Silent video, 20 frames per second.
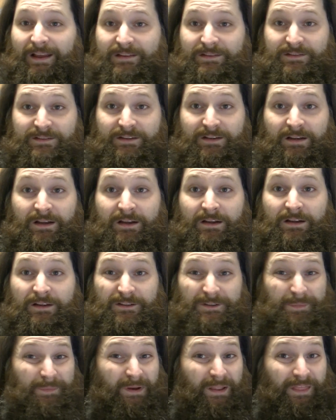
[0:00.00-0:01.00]
S.,
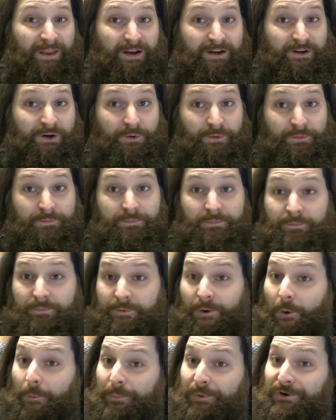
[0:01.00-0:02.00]
somebody that I don't
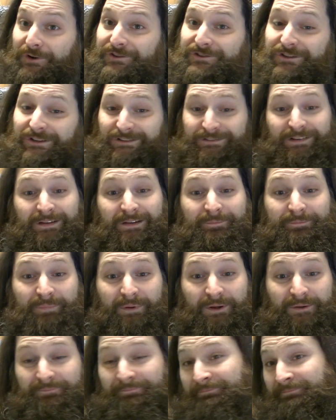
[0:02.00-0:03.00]
know personally,
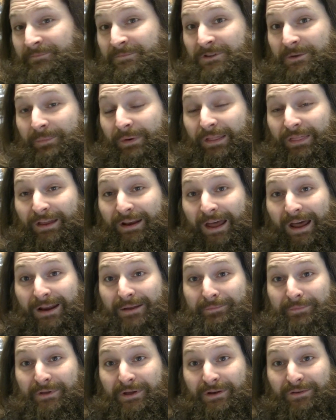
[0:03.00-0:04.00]
but somebody that
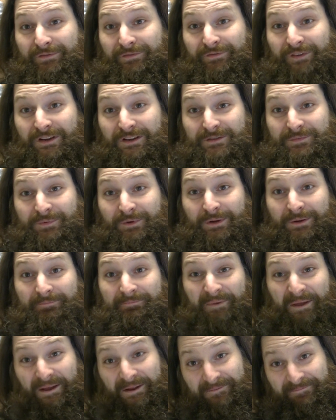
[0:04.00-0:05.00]
added me on Facebook,
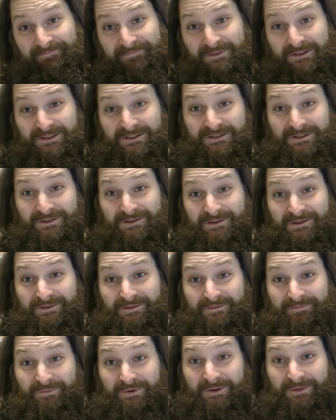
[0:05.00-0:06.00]
and it's
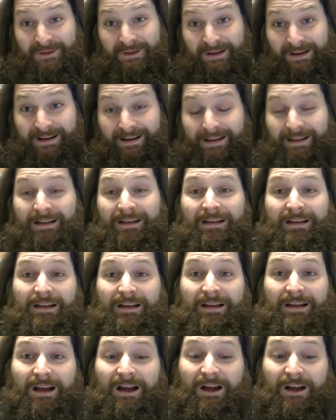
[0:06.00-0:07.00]
your birthday today.
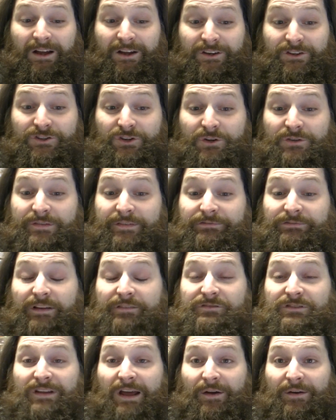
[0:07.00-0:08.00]
Uh, Joseph
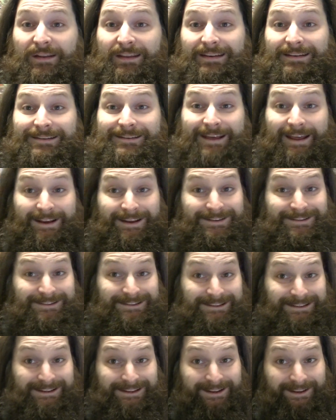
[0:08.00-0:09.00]
lives down in
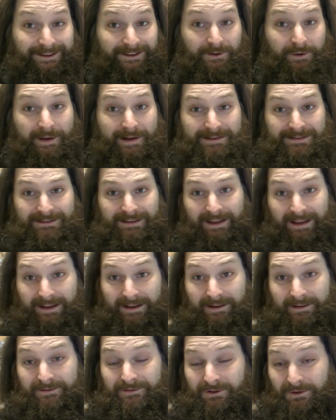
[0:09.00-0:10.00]
Tennessee, USA,
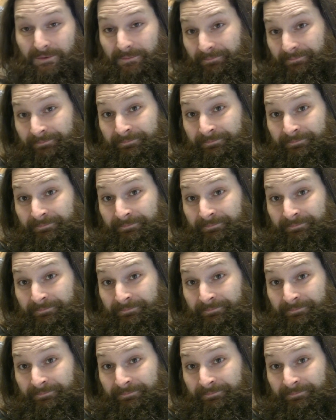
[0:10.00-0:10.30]
so